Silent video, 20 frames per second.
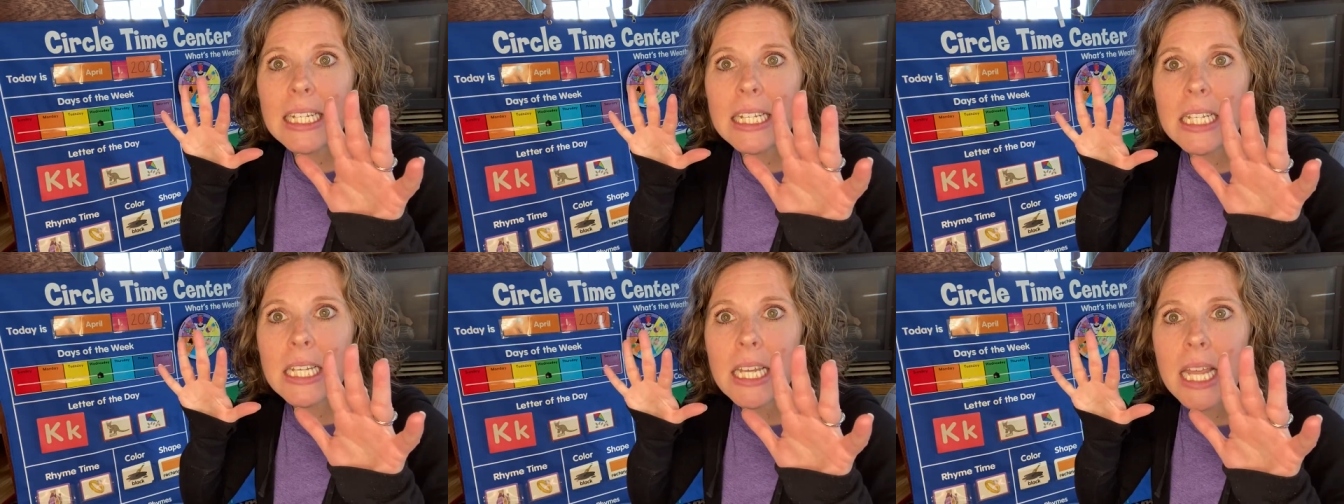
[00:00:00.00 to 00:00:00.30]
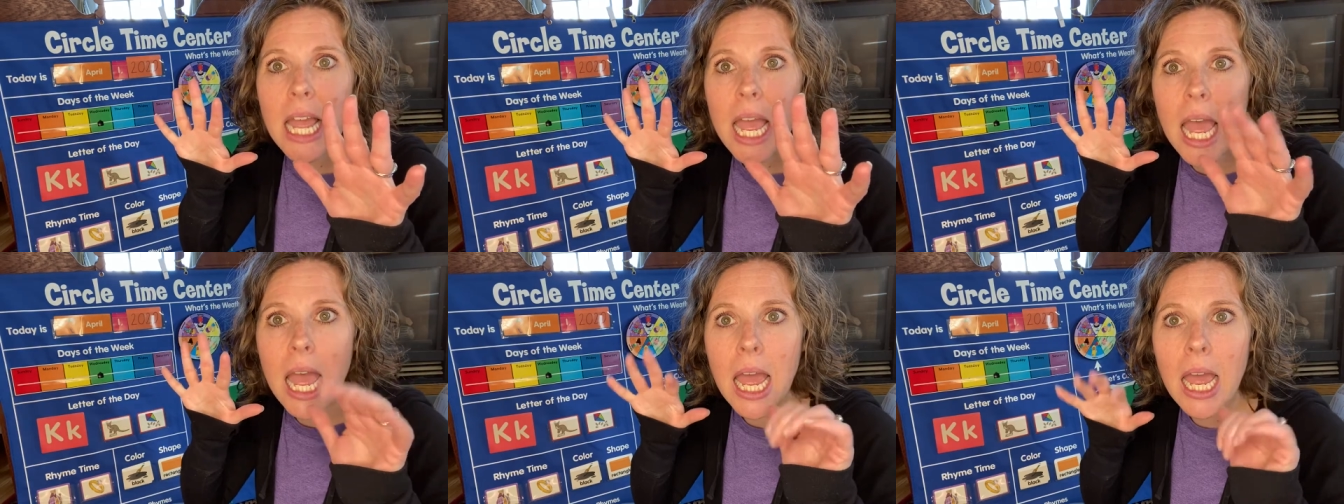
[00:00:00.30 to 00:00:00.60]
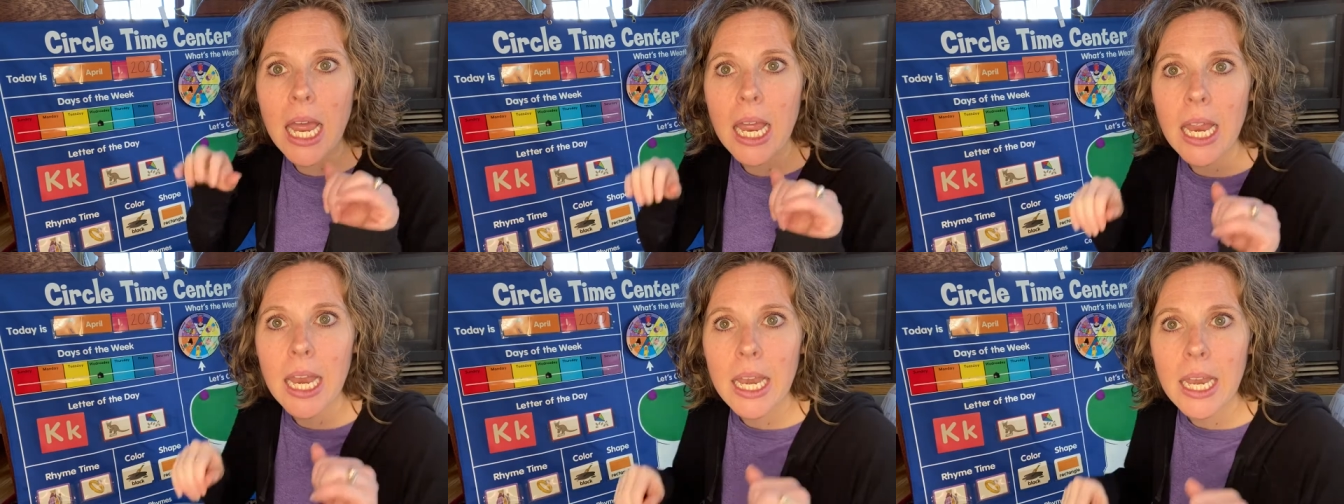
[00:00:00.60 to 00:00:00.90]
from
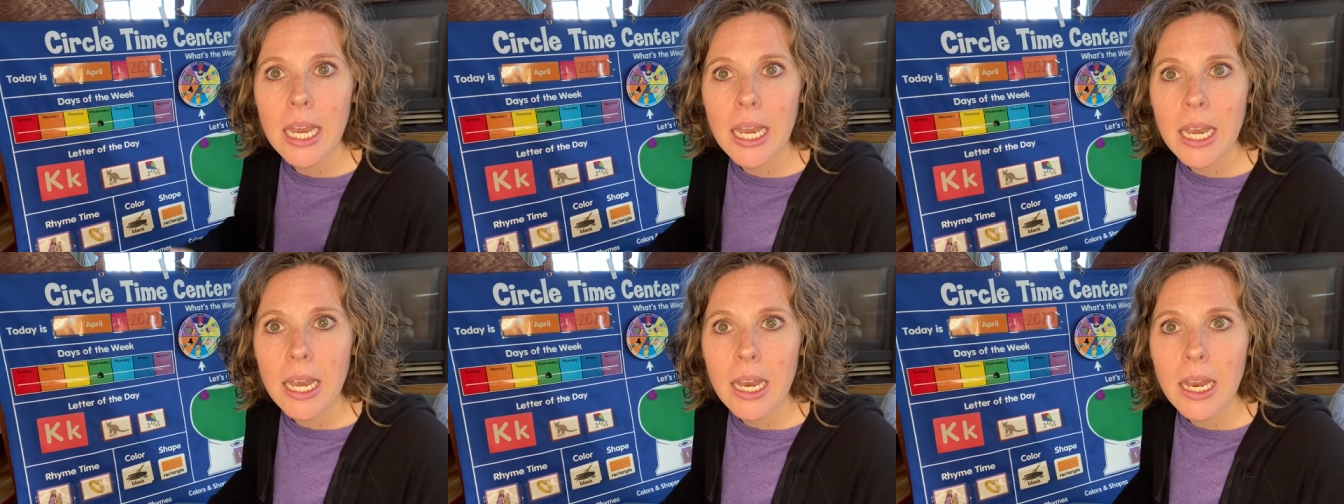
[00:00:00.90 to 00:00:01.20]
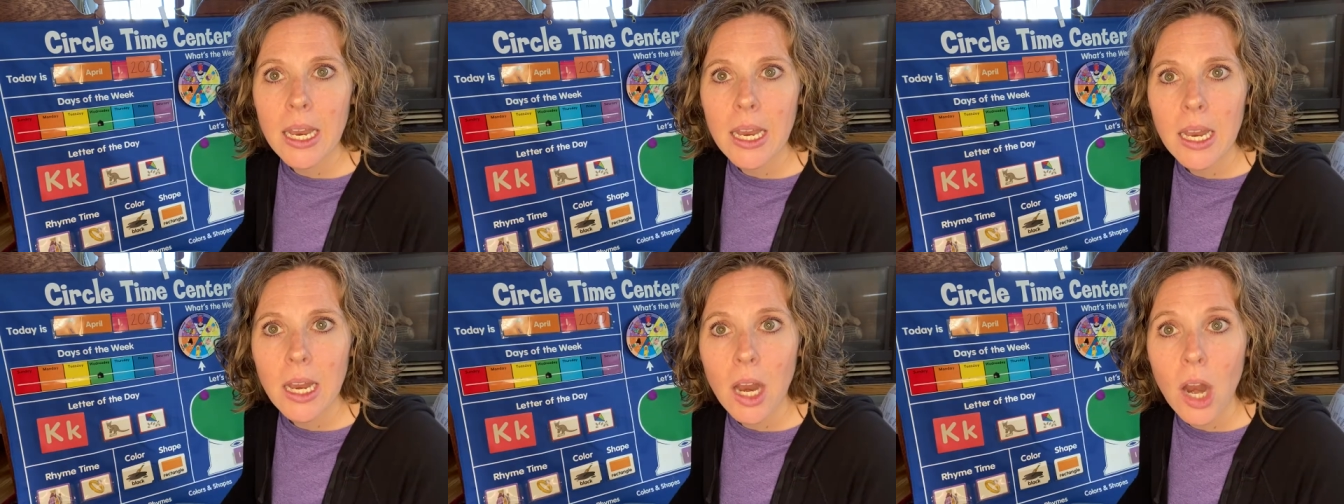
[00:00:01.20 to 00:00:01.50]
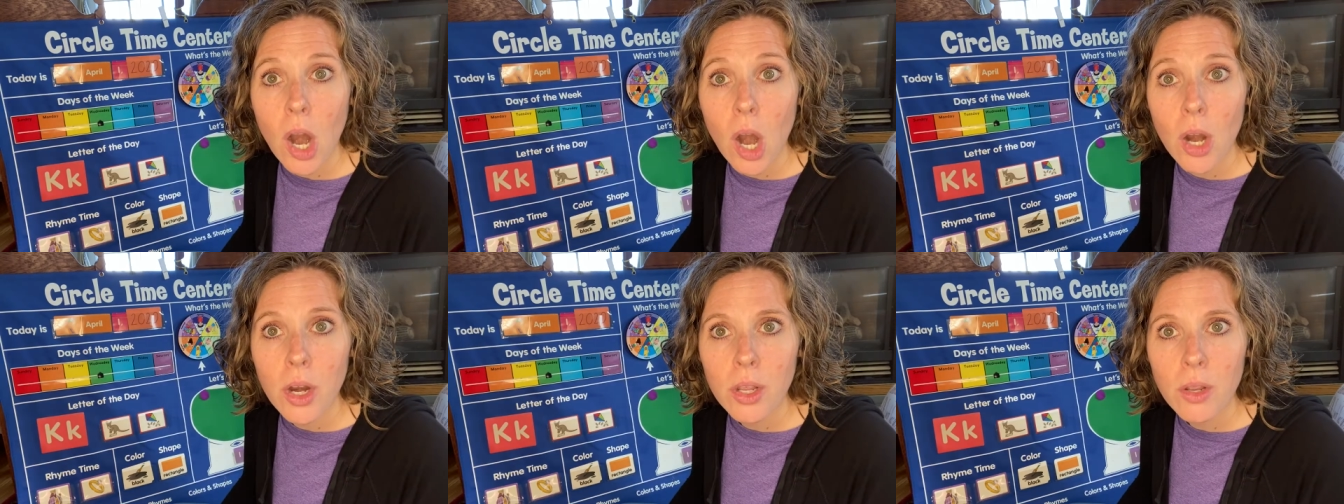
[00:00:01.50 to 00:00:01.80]

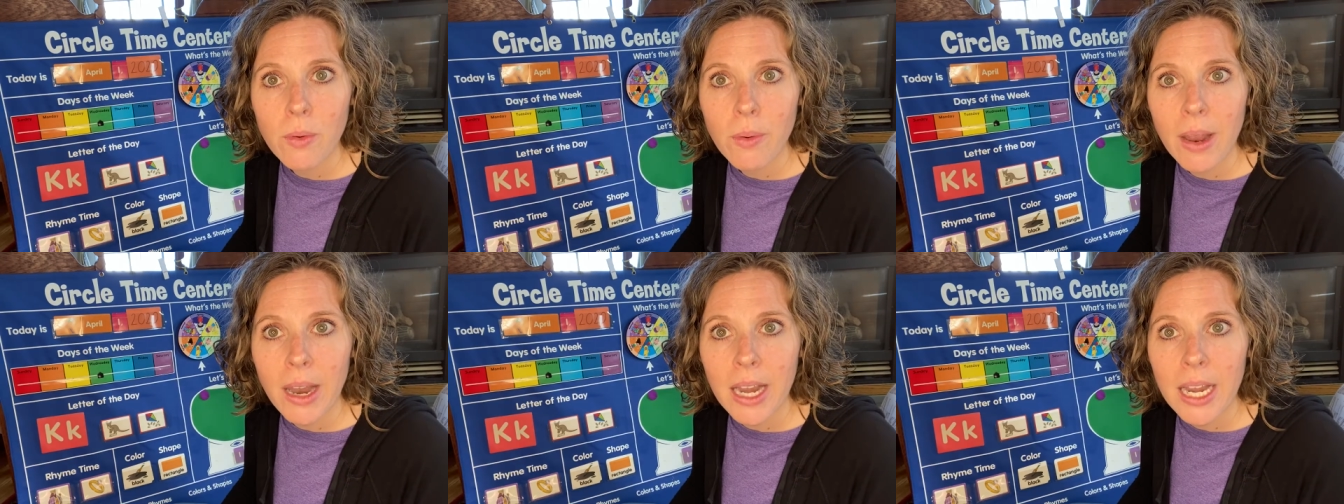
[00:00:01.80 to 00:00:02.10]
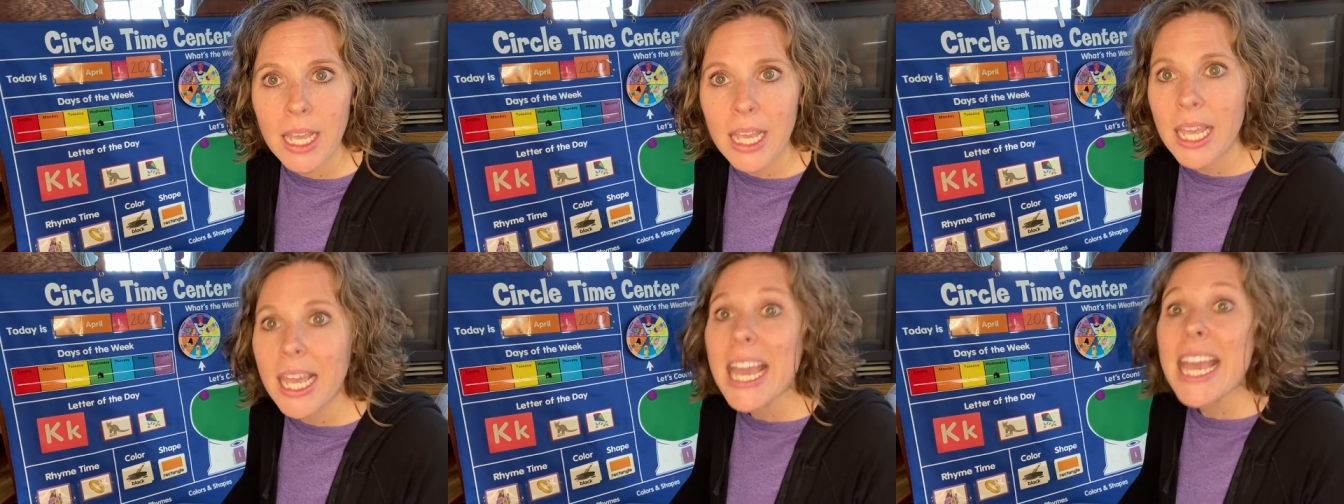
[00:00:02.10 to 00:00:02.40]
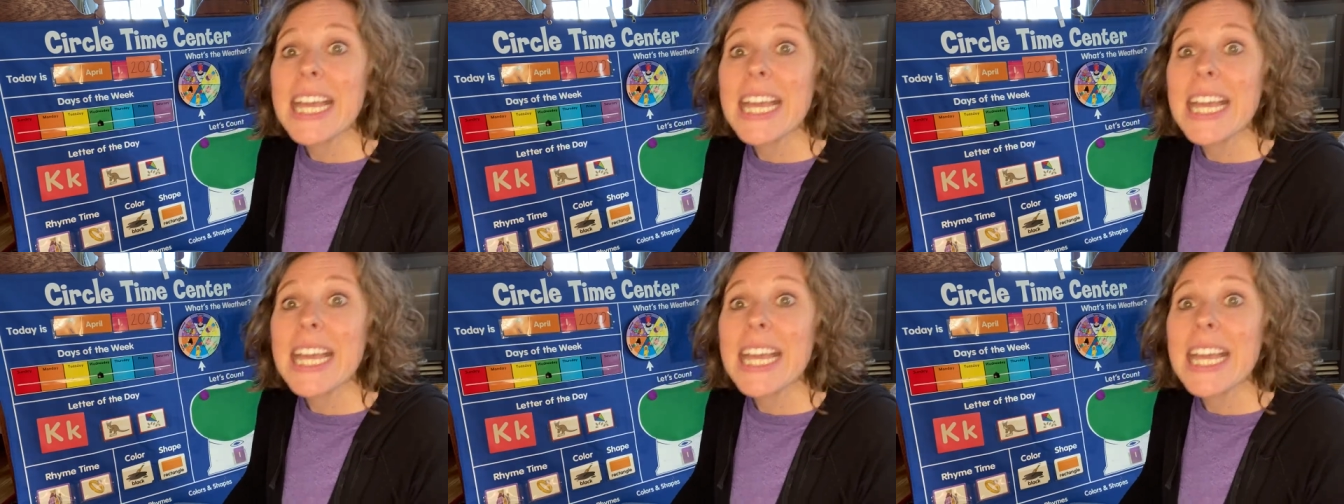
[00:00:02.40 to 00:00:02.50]
10. Are you ready?